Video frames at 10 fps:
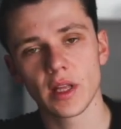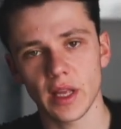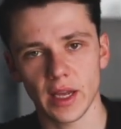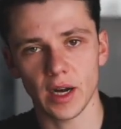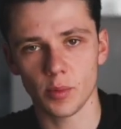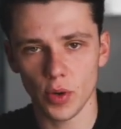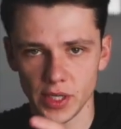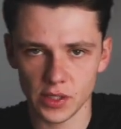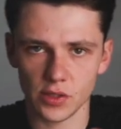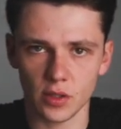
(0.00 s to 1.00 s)
they can get a
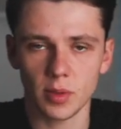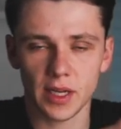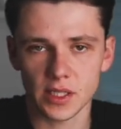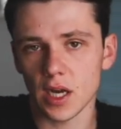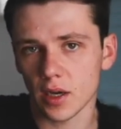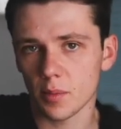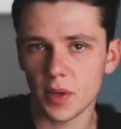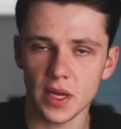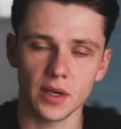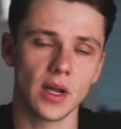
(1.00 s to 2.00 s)
point, so the players start
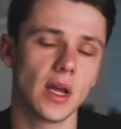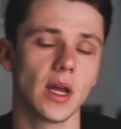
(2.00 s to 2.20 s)
competing